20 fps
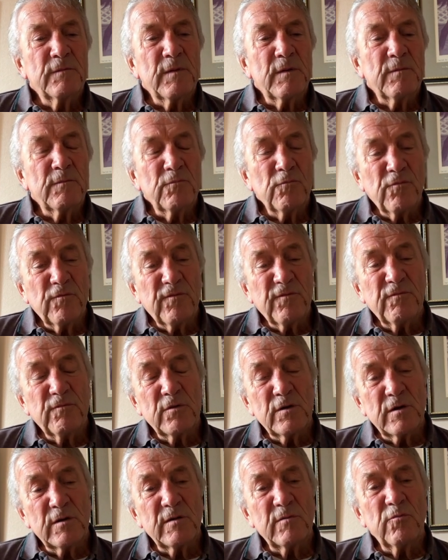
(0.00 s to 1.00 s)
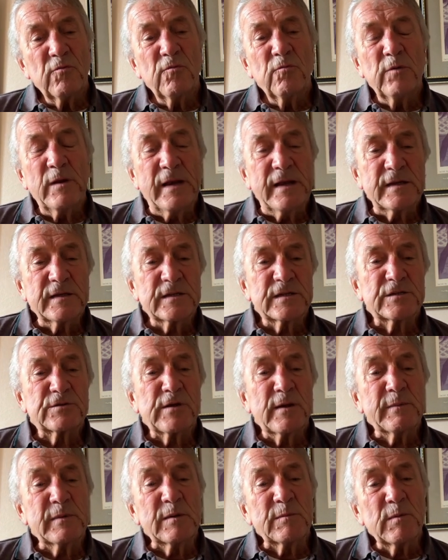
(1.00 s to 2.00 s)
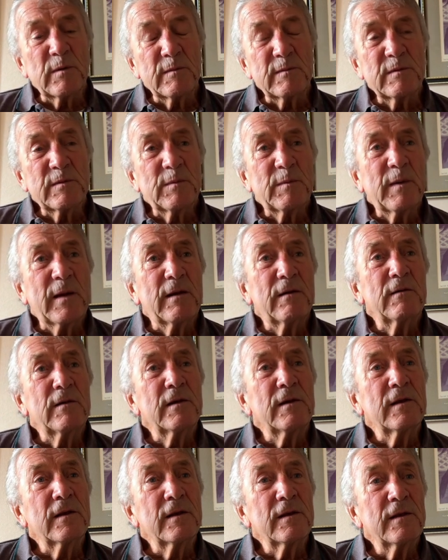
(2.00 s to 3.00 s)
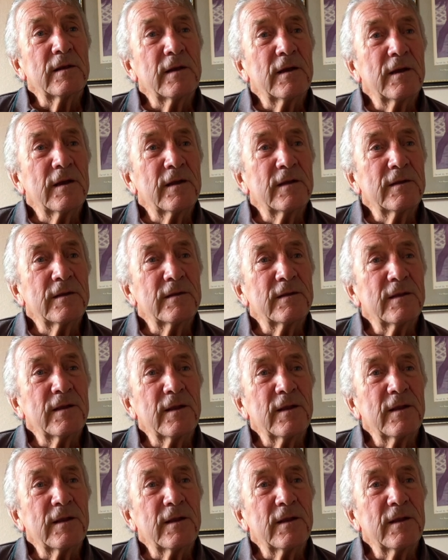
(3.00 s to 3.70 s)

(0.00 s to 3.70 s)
were willing to scrape the bottom of the barrel and,